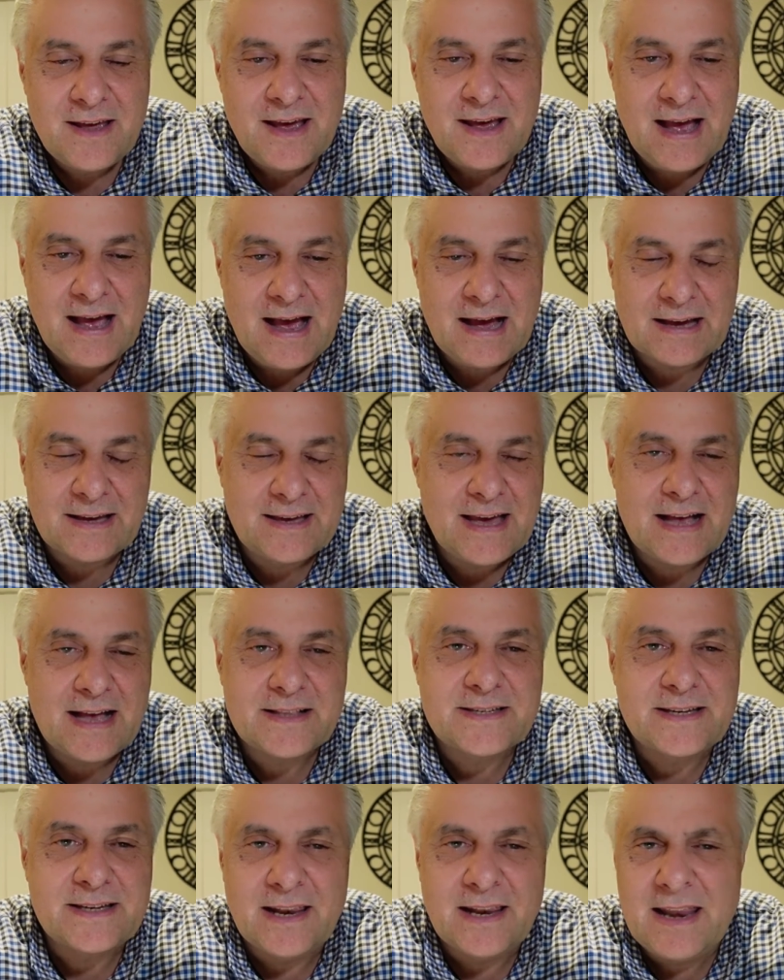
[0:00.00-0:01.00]

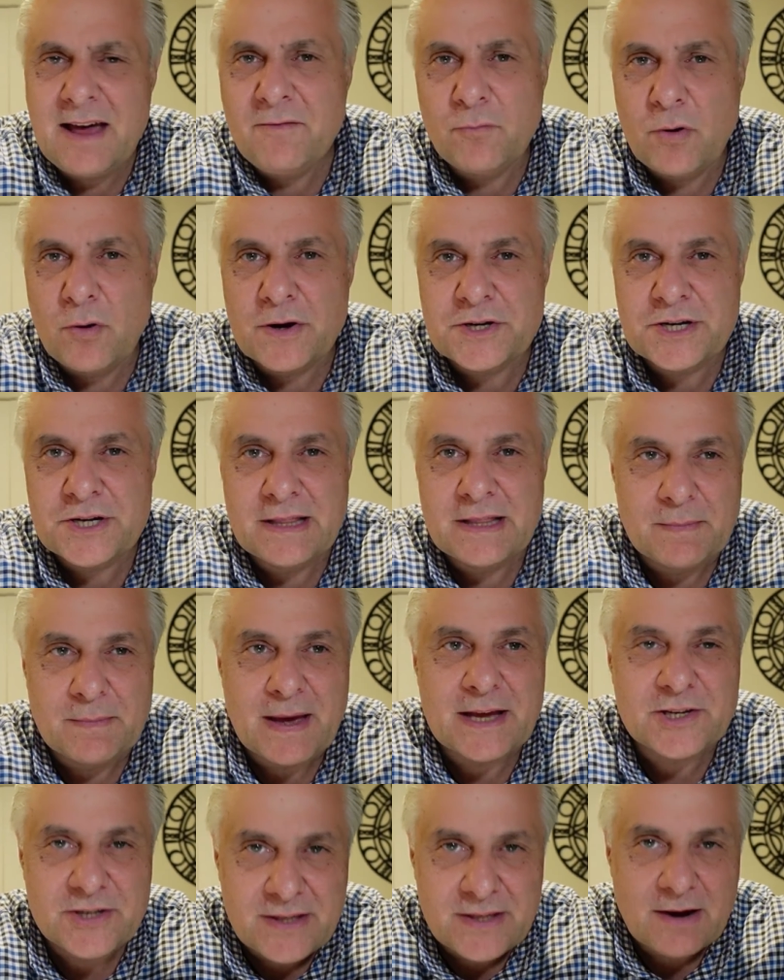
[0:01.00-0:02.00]
Gutsy. Love watching them,
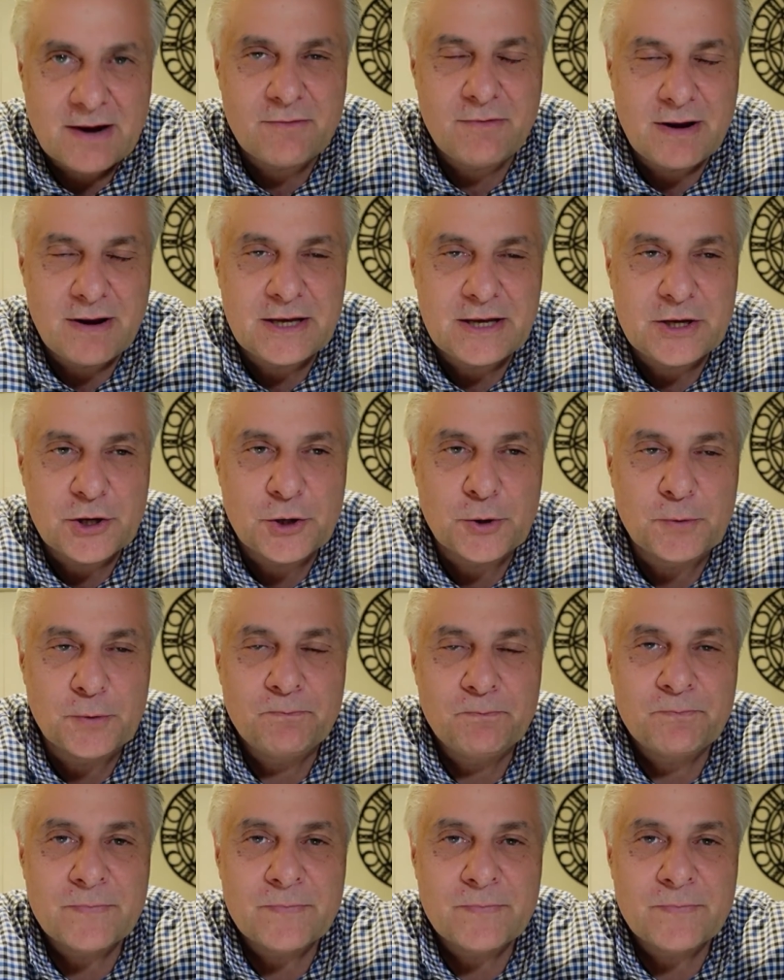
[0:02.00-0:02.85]
actually. They're really cool.